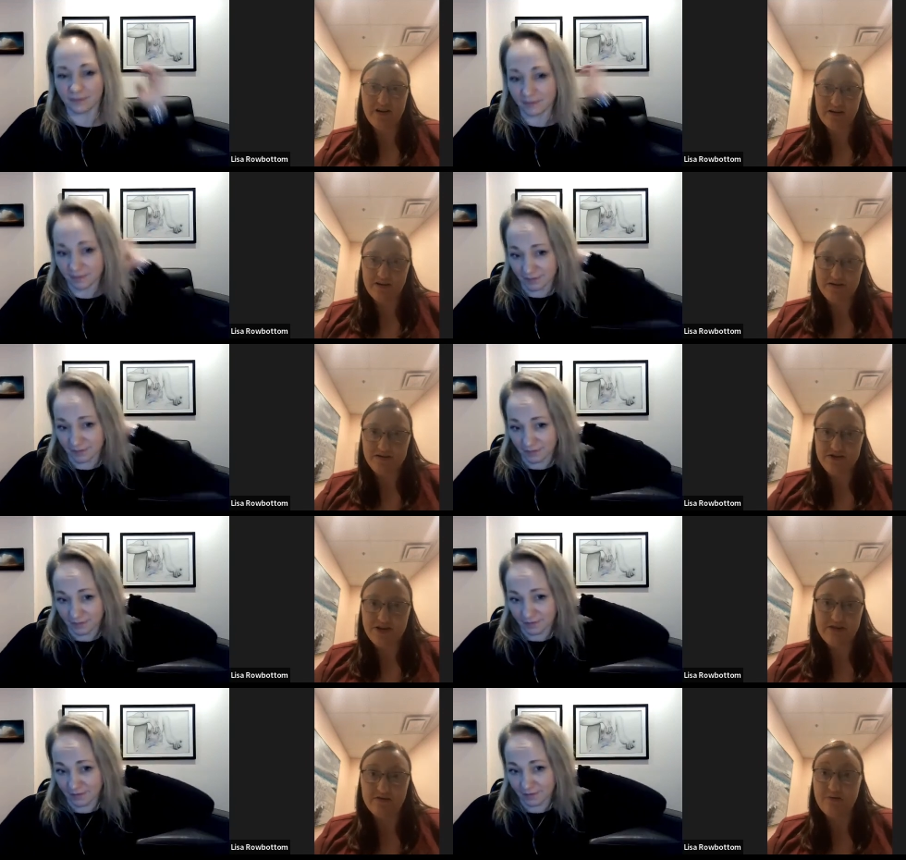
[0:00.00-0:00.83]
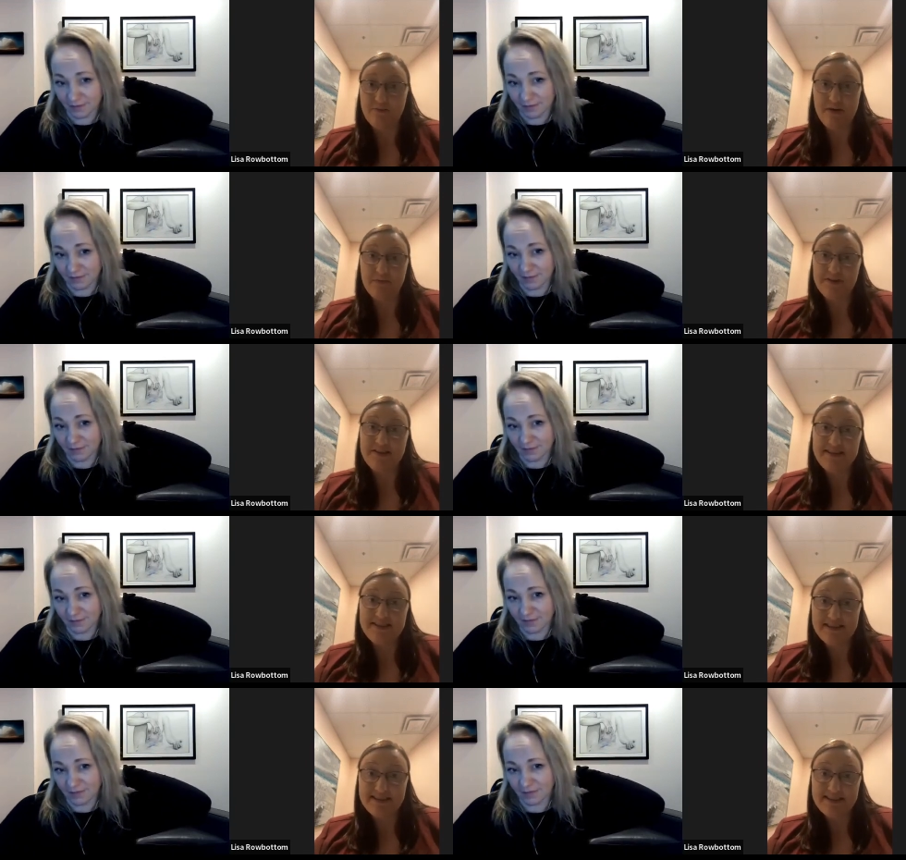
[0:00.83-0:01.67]
Speaker 1: in our general memory
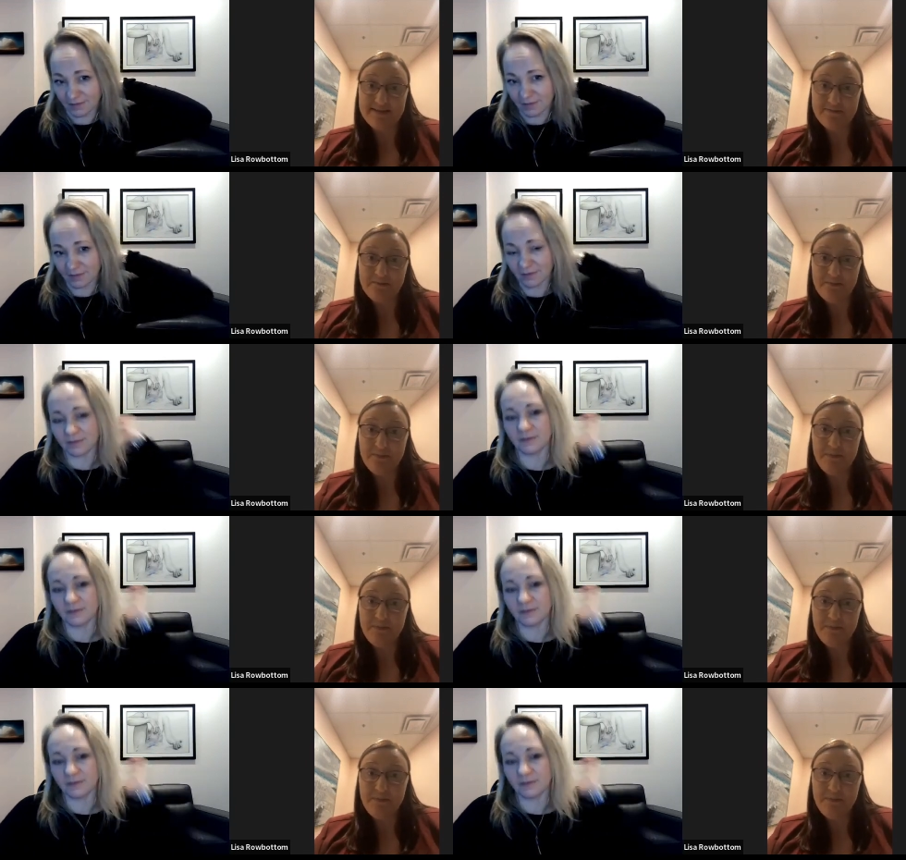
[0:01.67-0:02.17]
system.